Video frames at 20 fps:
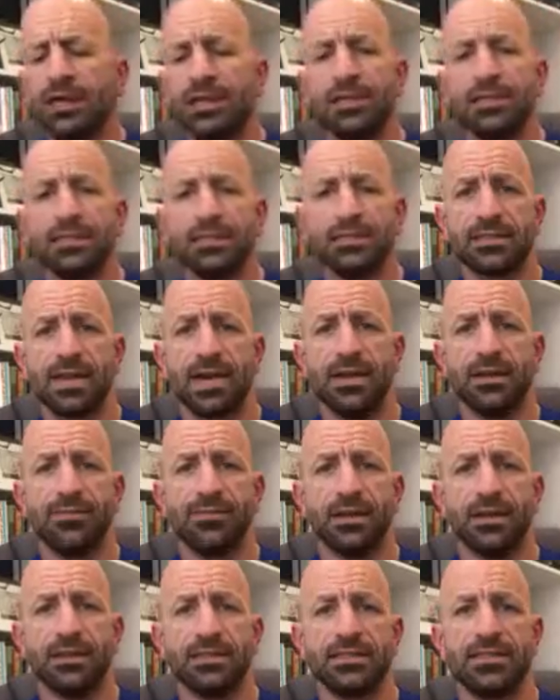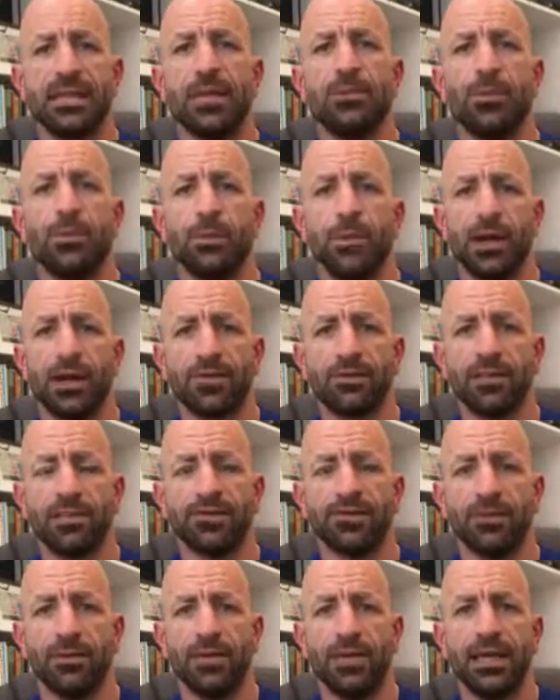This is kind of a staple
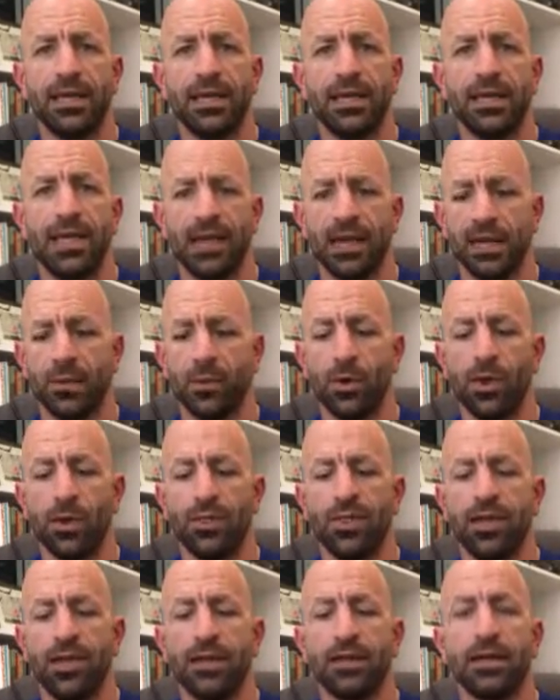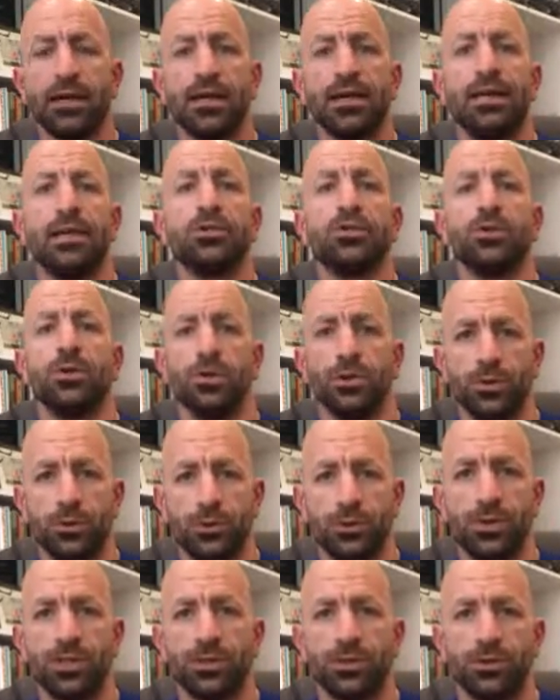breakfast for me, and I want to thank Additional
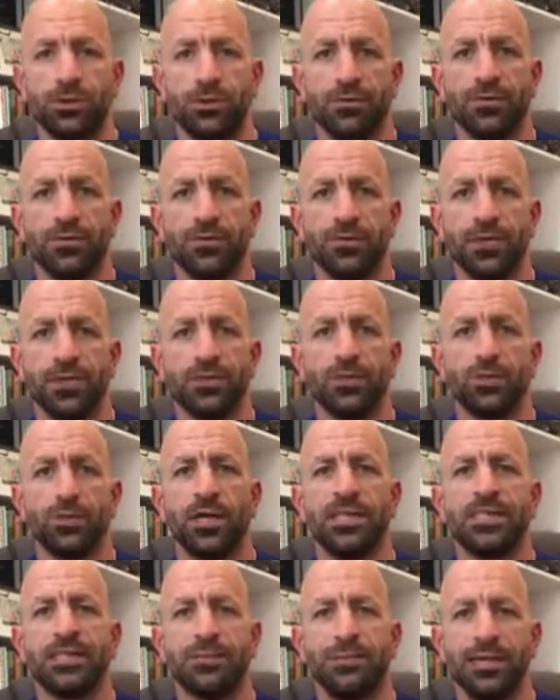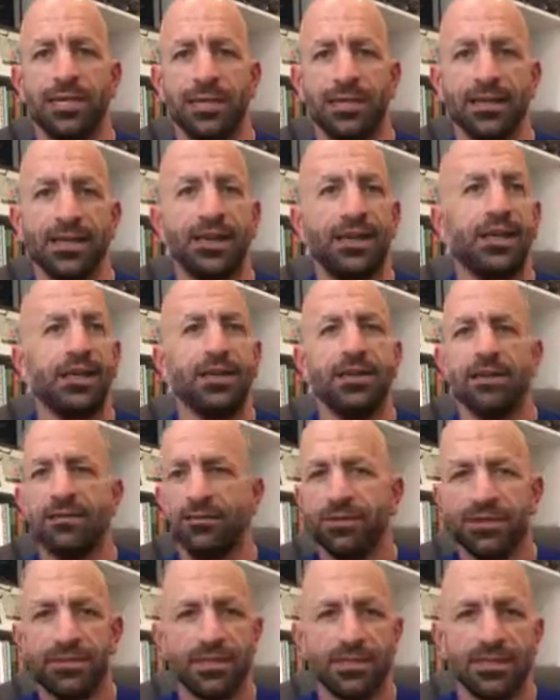Nutritional for this recipe.
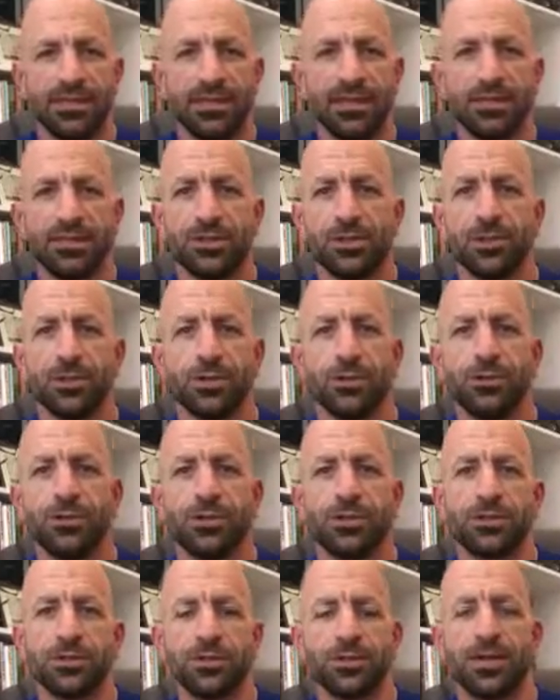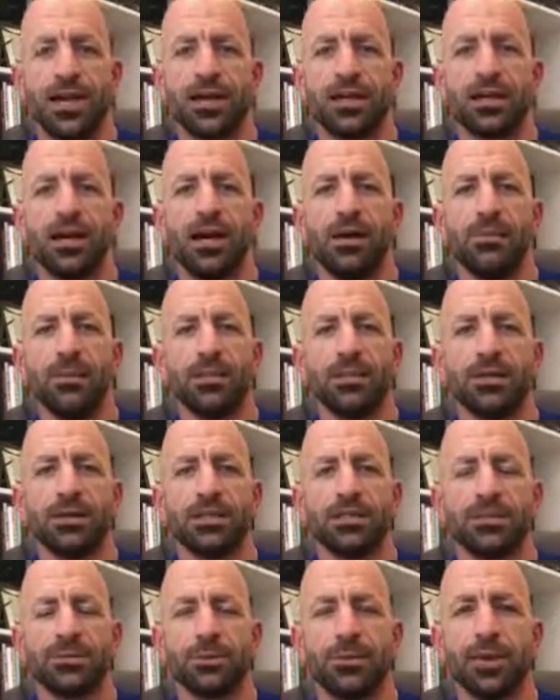Visit additionalnutritional.com and you can
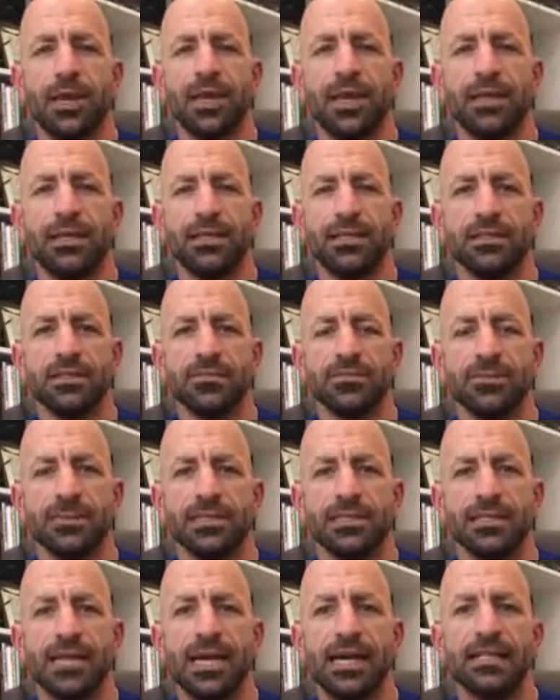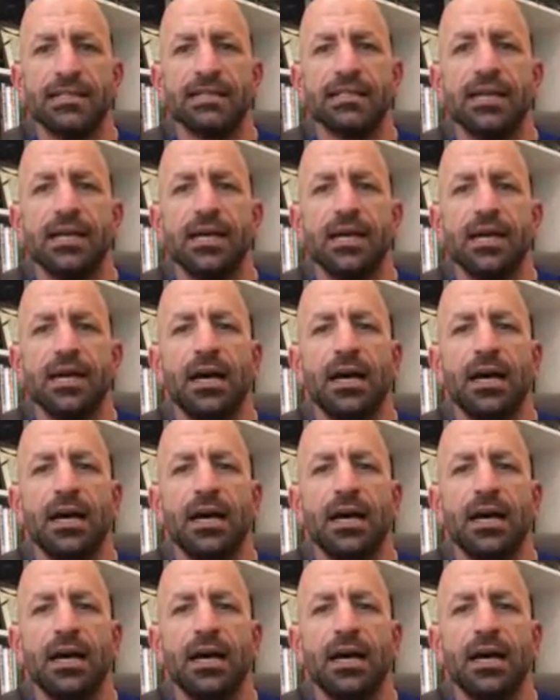get some great ideas from these guys.